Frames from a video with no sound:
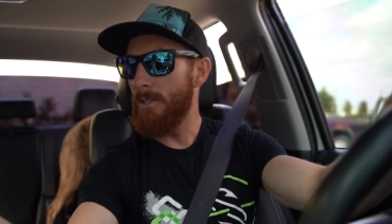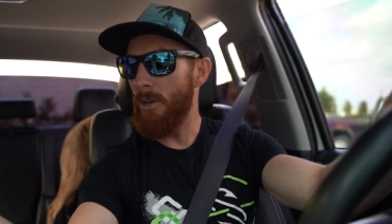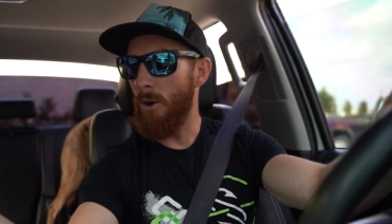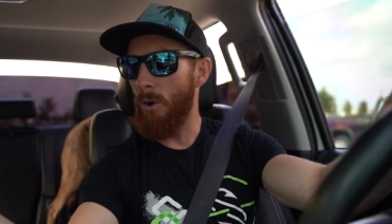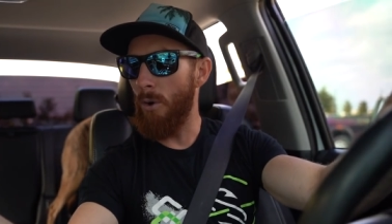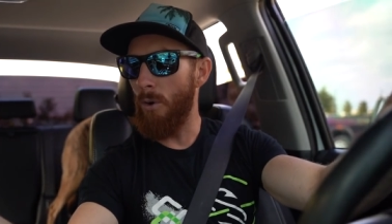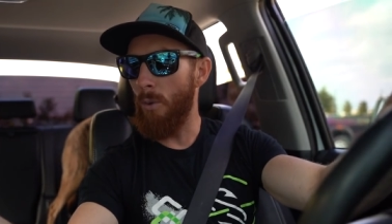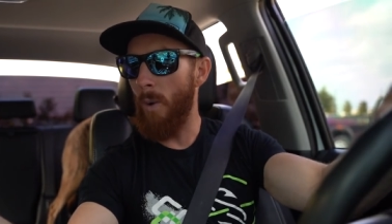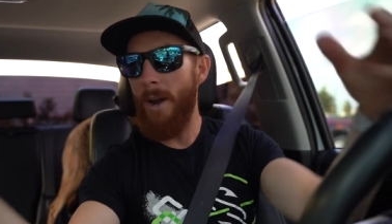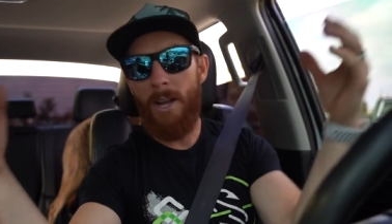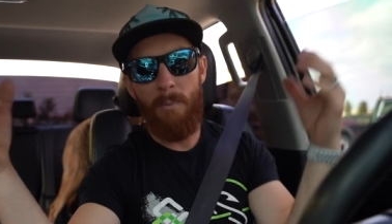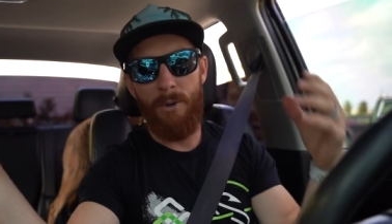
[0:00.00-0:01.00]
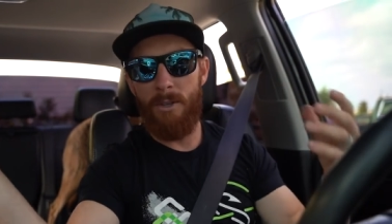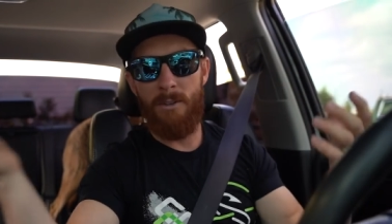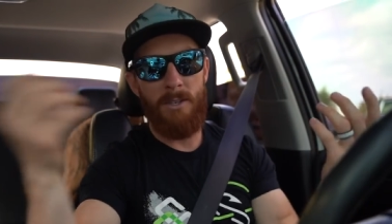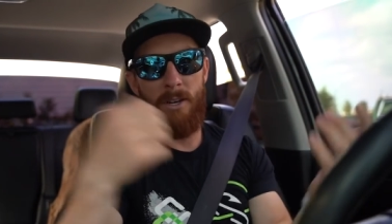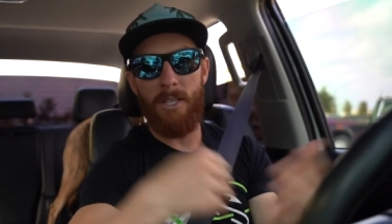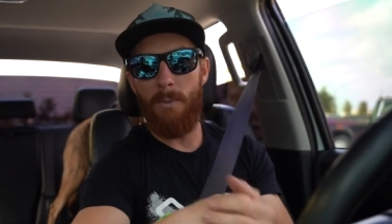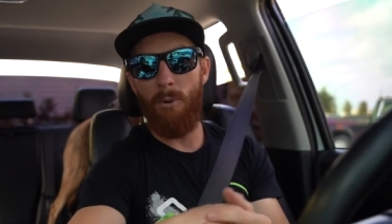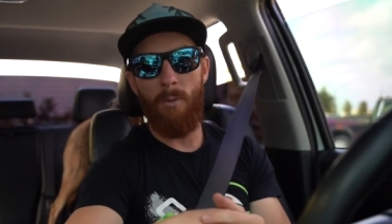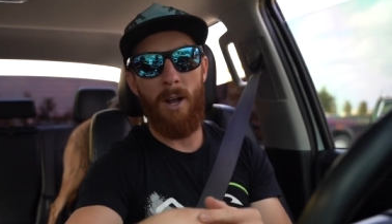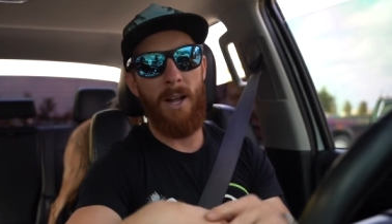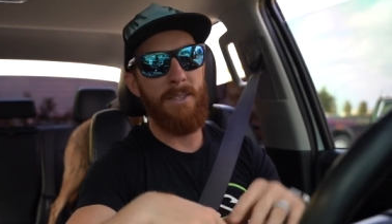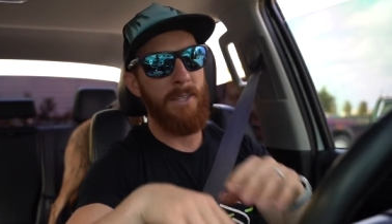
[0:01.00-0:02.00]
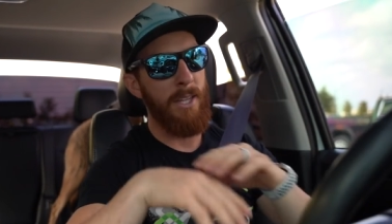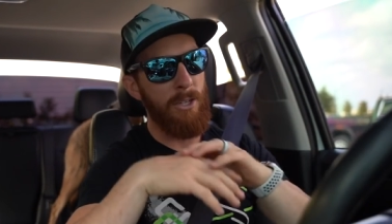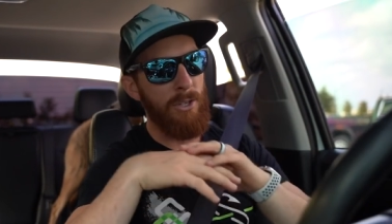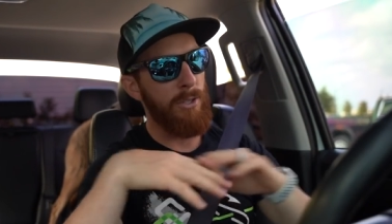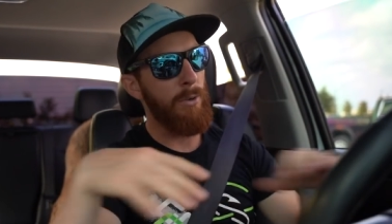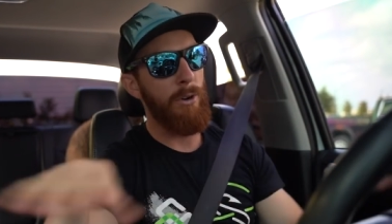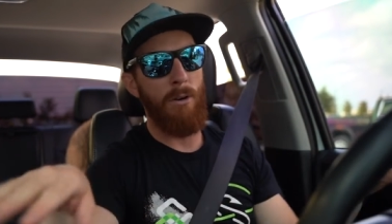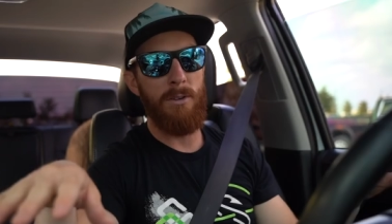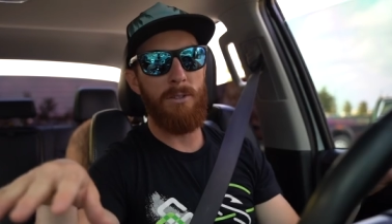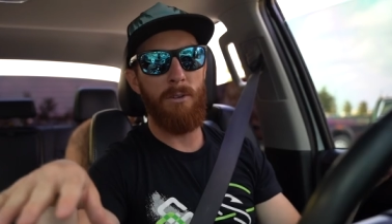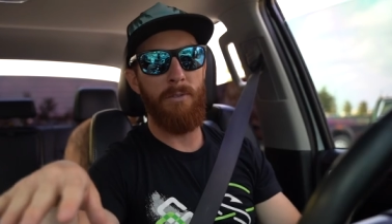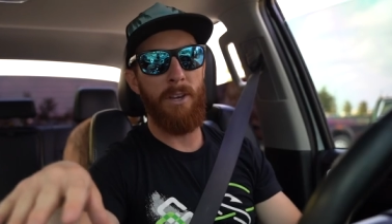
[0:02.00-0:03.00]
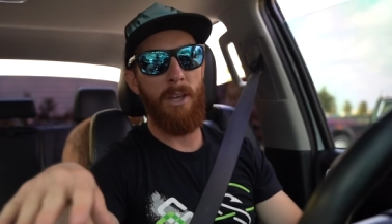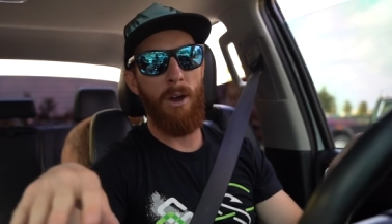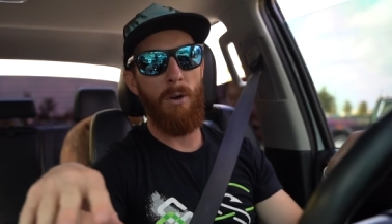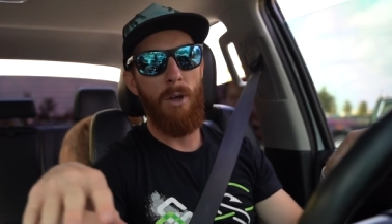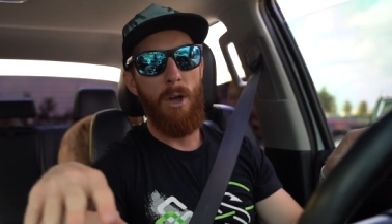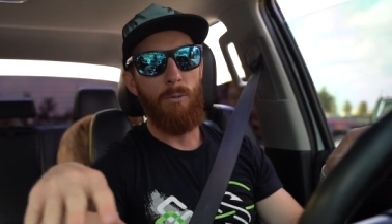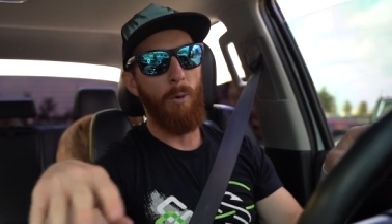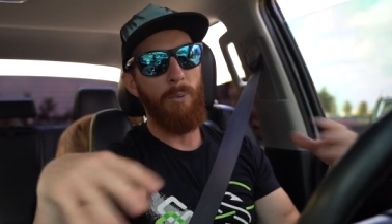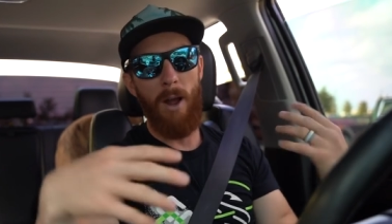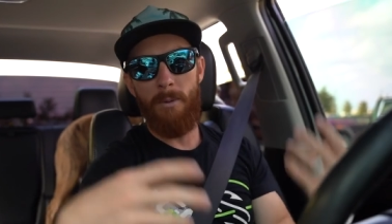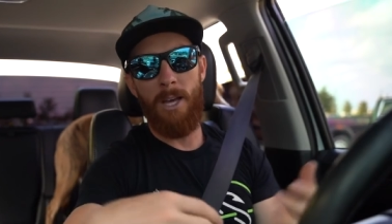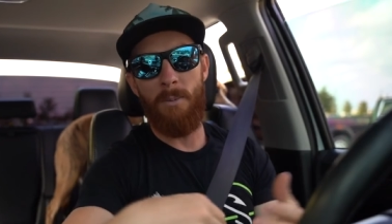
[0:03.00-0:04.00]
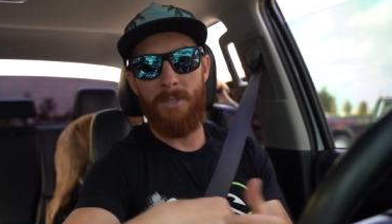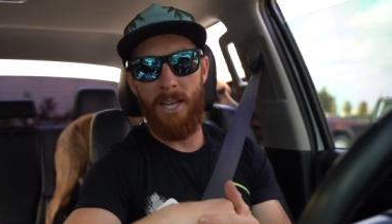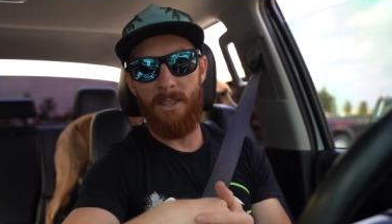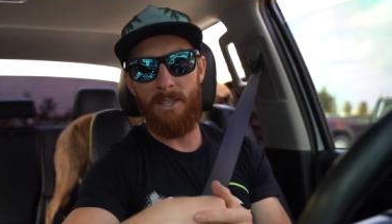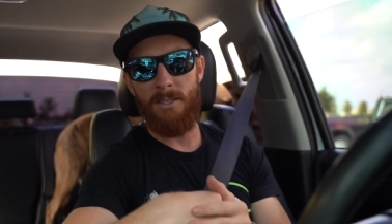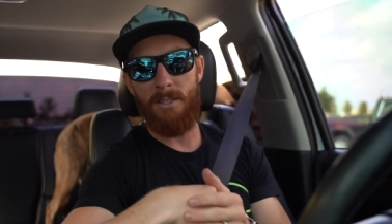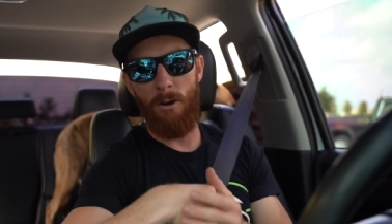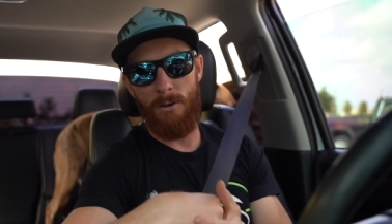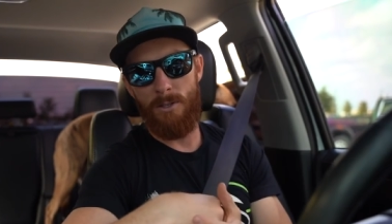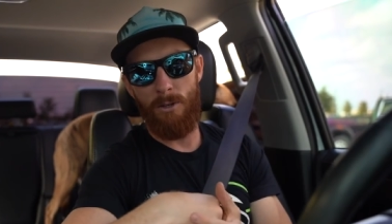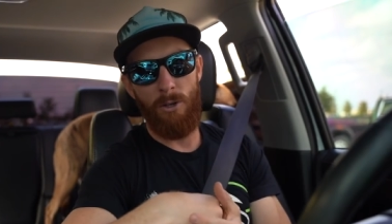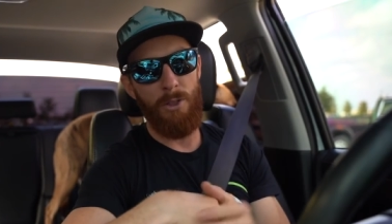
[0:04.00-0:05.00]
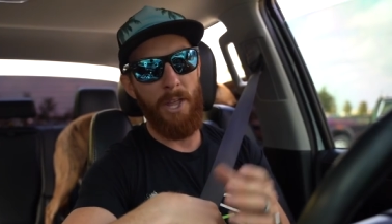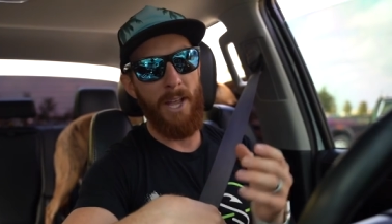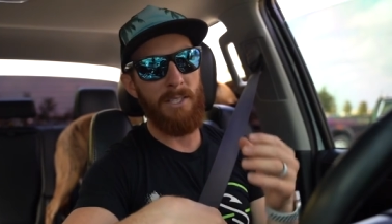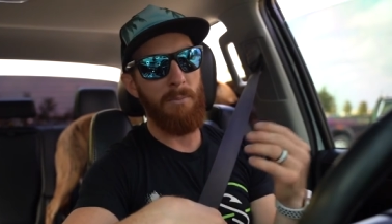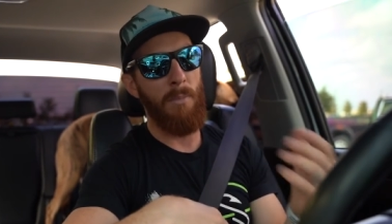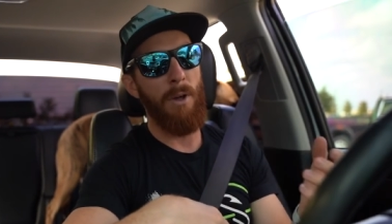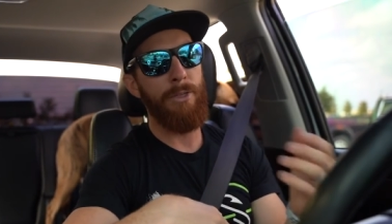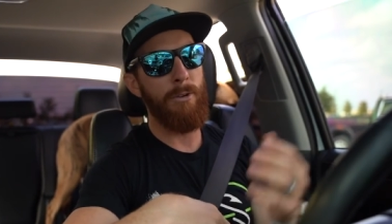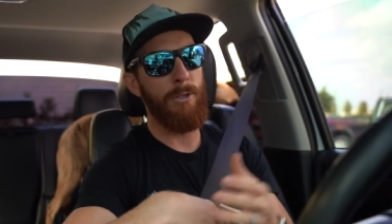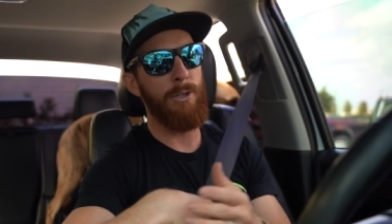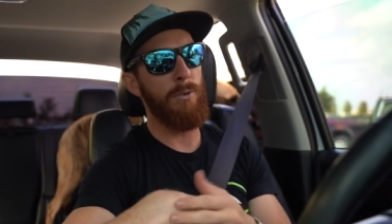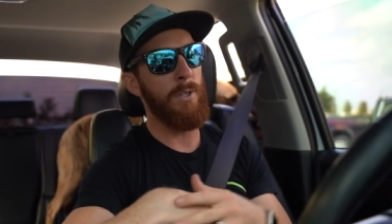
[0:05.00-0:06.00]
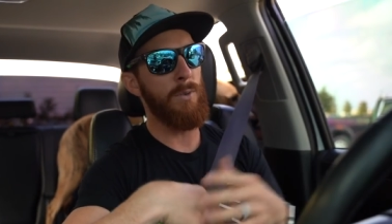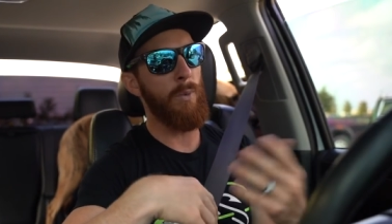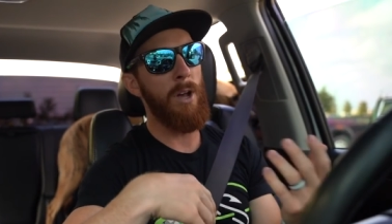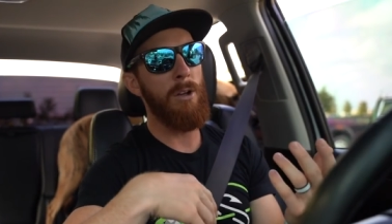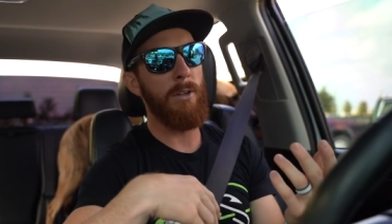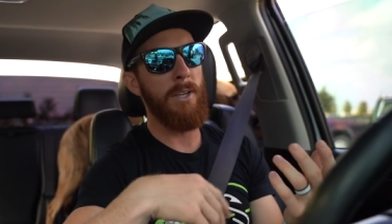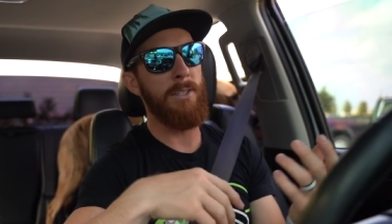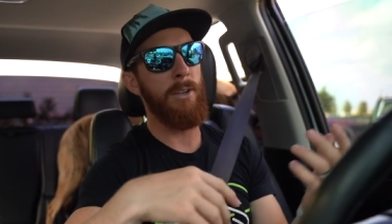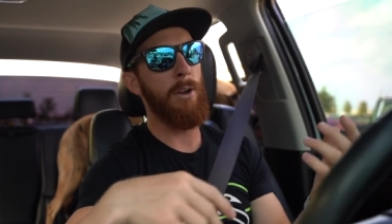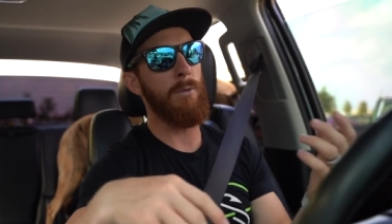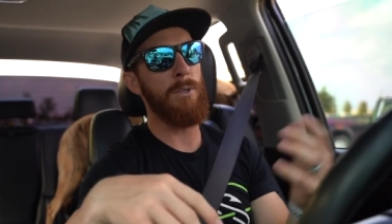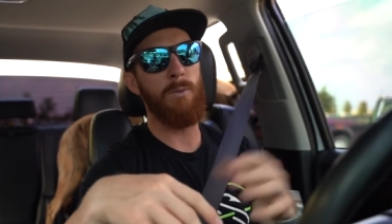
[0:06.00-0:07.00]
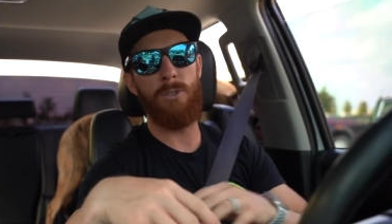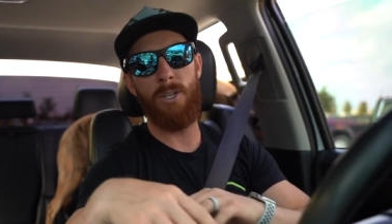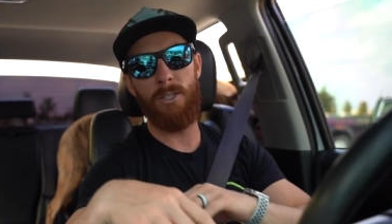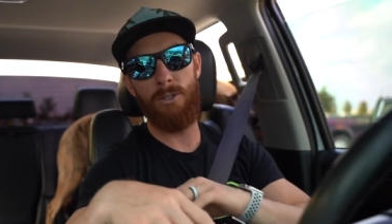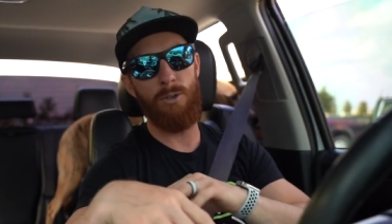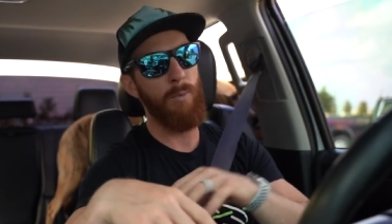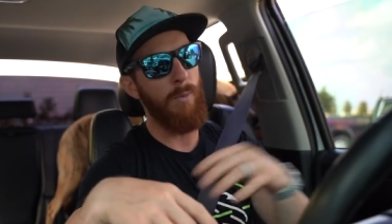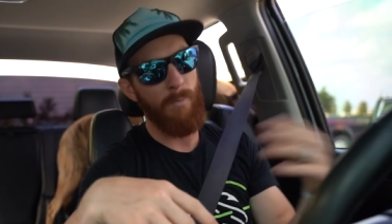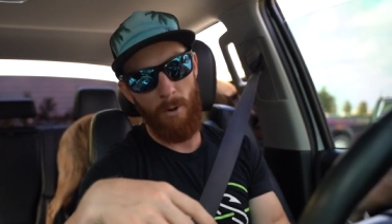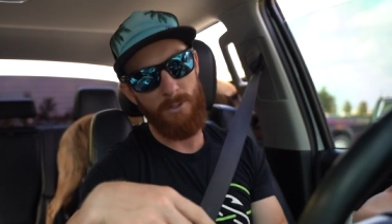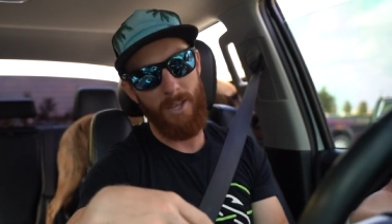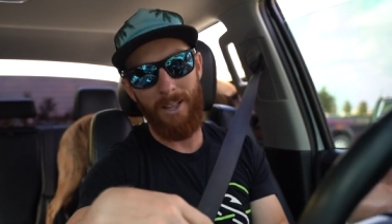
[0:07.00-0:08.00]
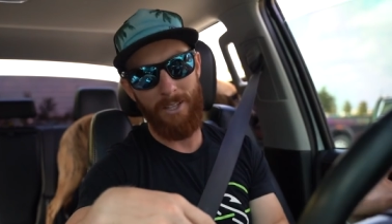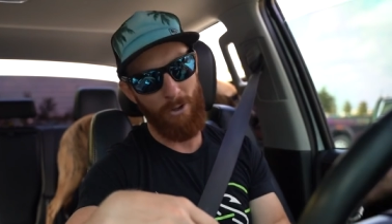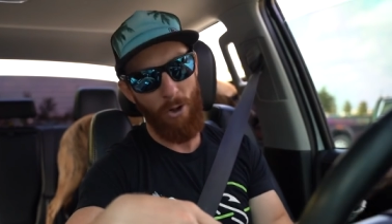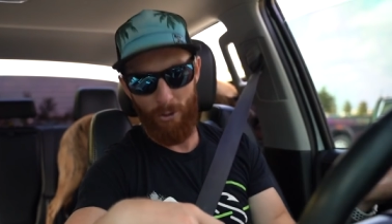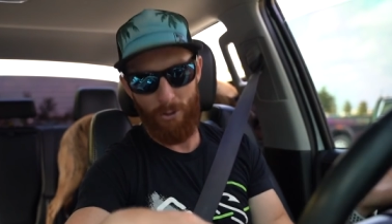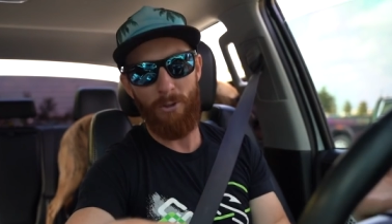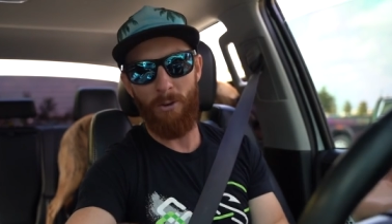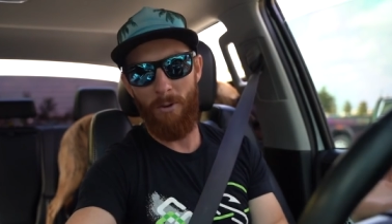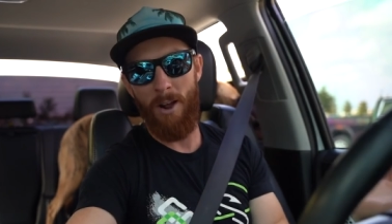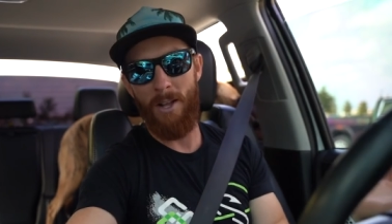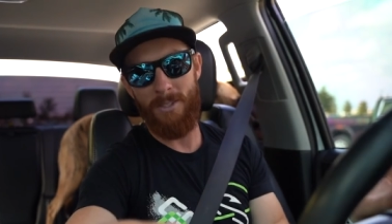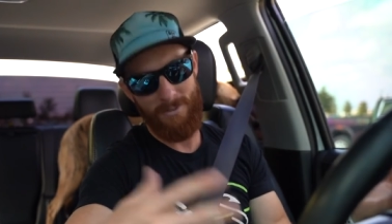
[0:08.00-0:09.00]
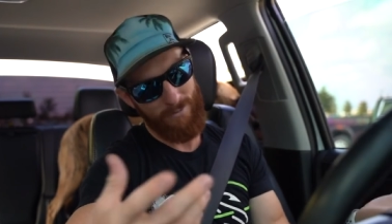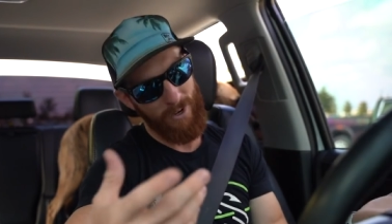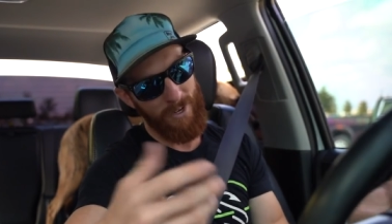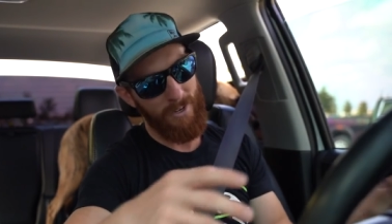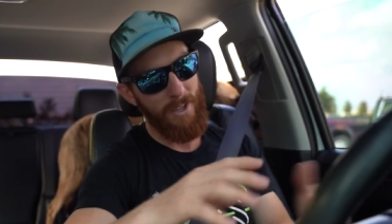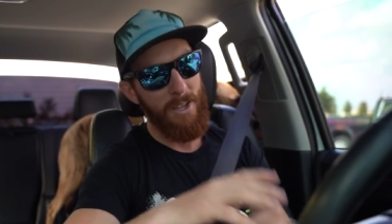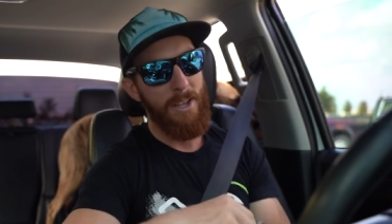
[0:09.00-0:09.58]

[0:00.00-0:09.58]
So why not put those on a couple rods and then just do an Arsenal video? We'll probably update this Arsenal in the next month or two as well because you know we're switching to most likely all Googan rods, right?